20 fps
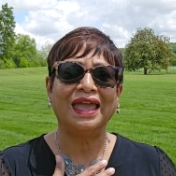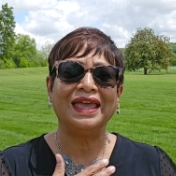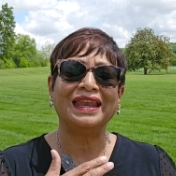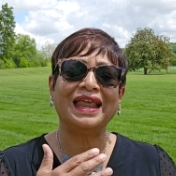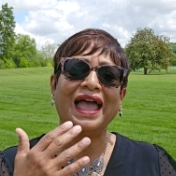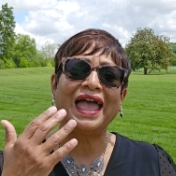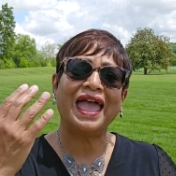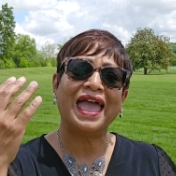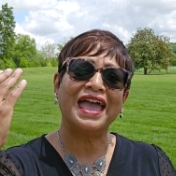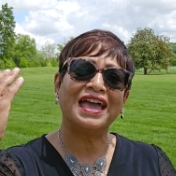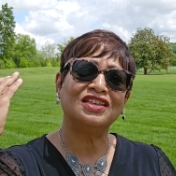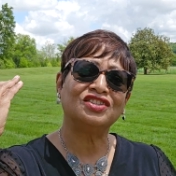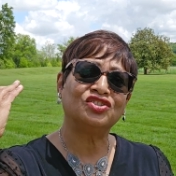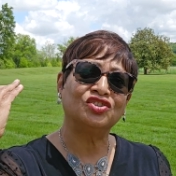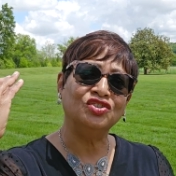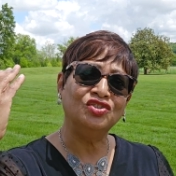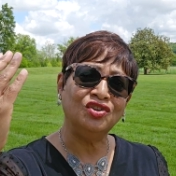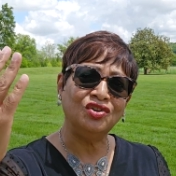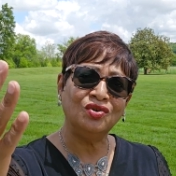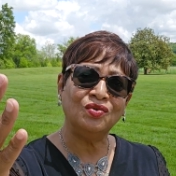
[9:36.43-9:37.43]
And I ask
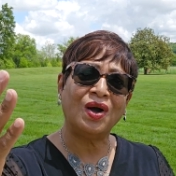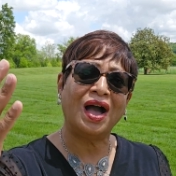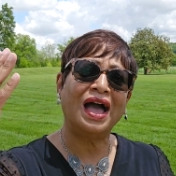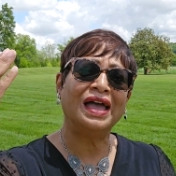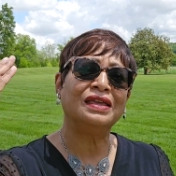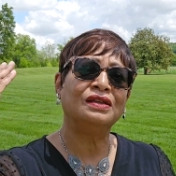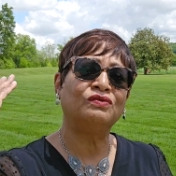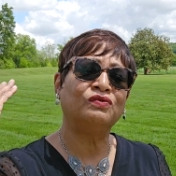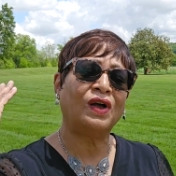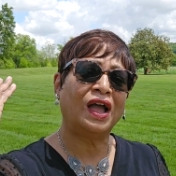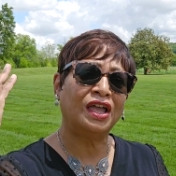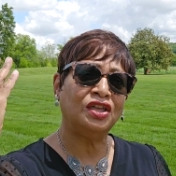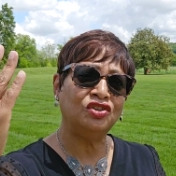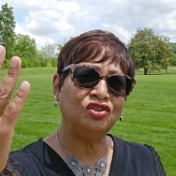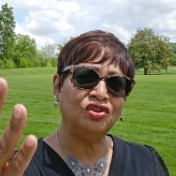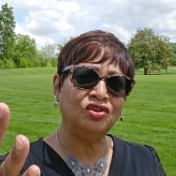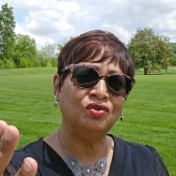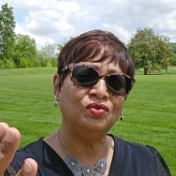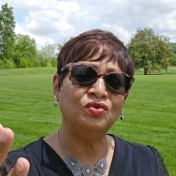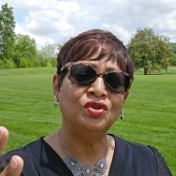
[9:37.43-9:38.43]
you, I invite
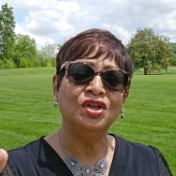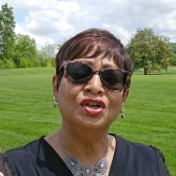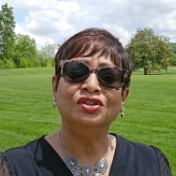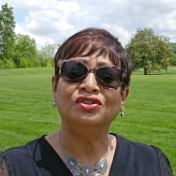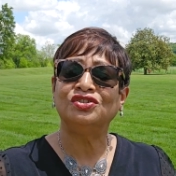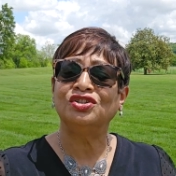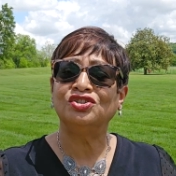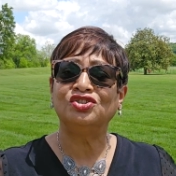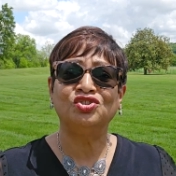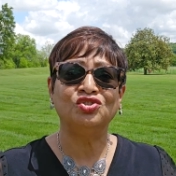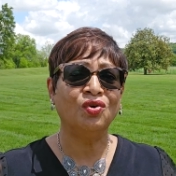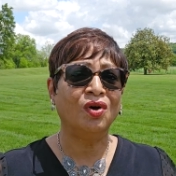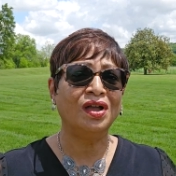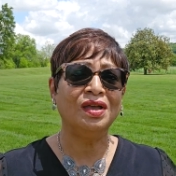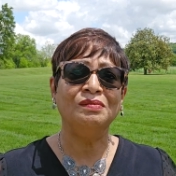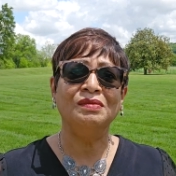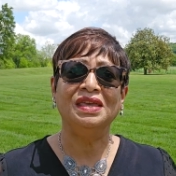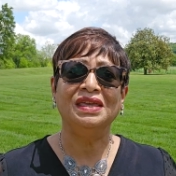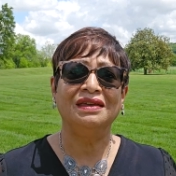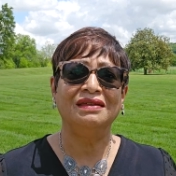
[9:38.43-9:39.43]
you to
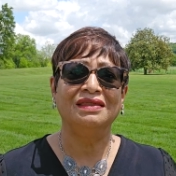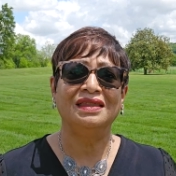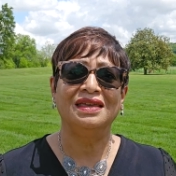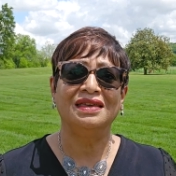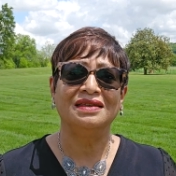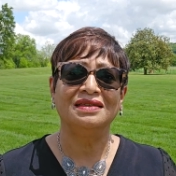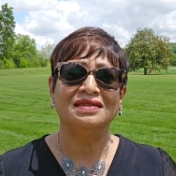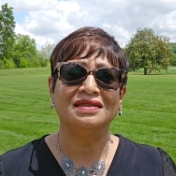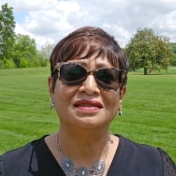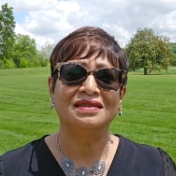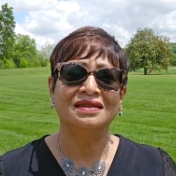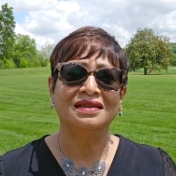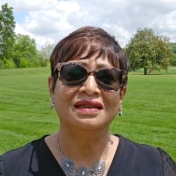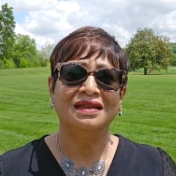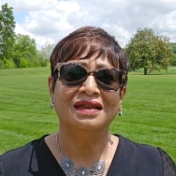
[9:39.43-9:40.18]
join me in this.